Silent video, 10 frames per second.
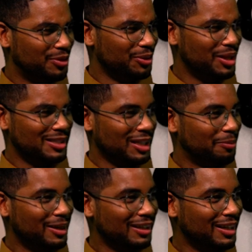do things like
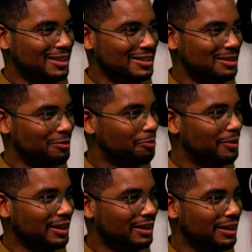penalizing someone for
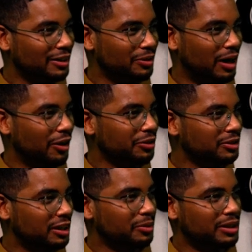paying late, or how do you
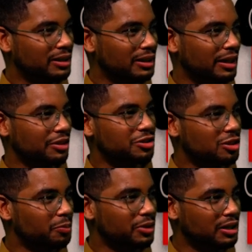deal with that
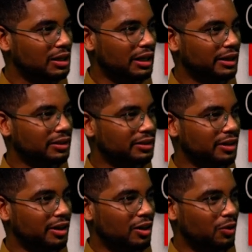relationship with the client
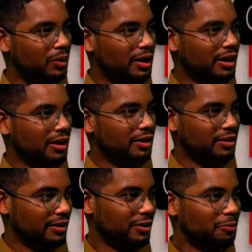where
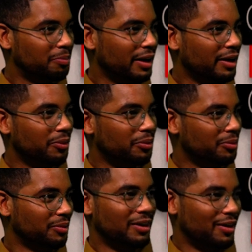they don't pay, or
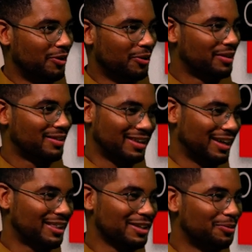
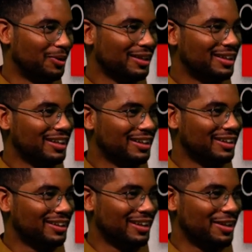I think one
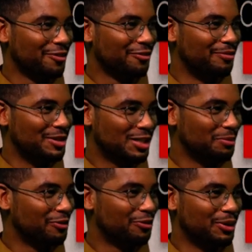thing that you've mentioned
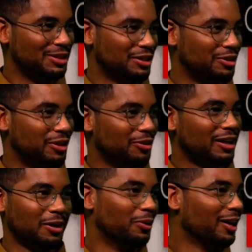before is that you don't
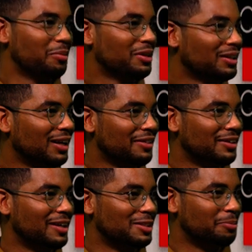like working with a client
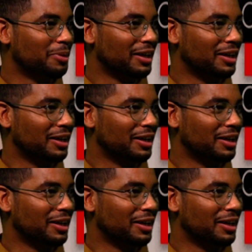that doesn't pay.